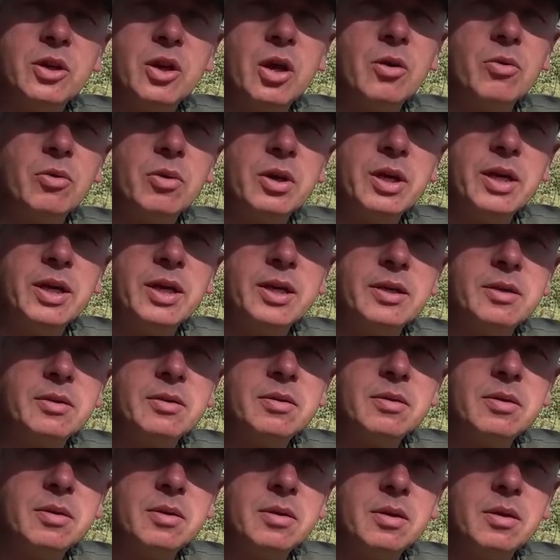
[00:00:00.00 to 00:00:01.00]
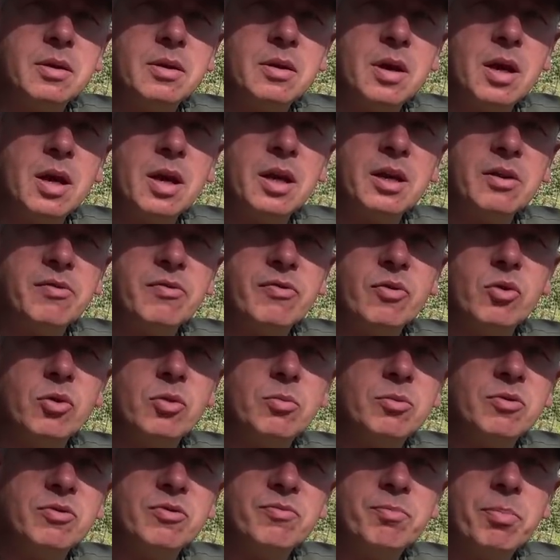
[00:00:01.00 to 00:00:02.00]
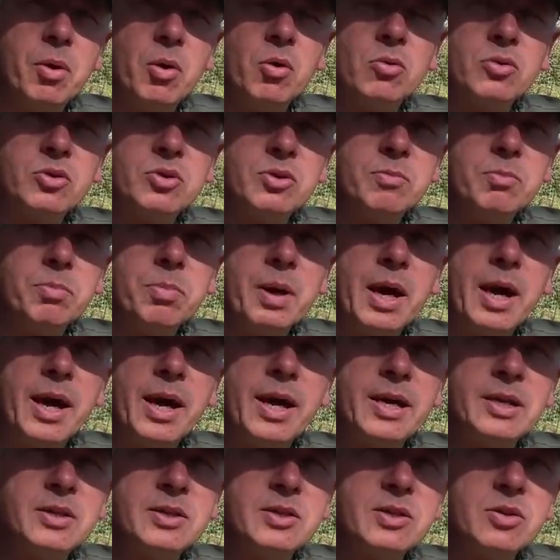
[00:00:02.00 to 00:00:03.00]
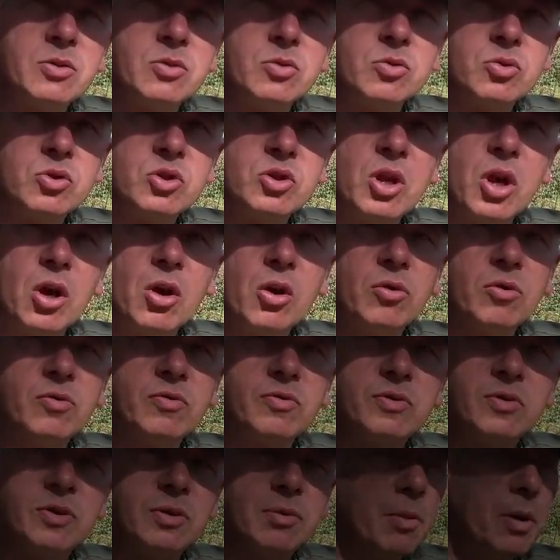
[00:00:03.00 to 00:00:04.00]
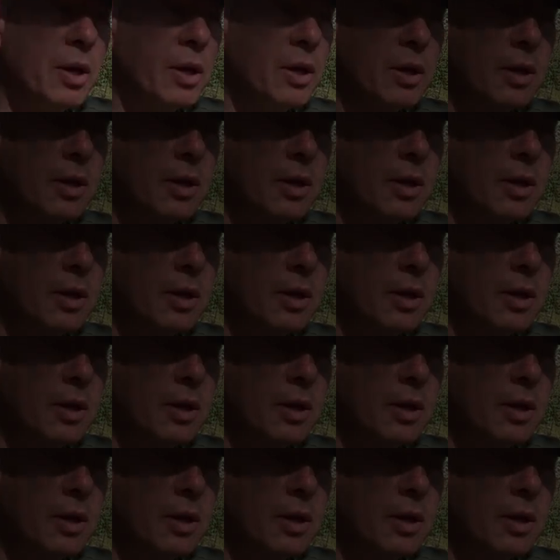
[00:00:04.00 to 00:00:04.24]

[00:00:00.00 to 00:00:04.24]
don't need any form of pots and pans or stoves to make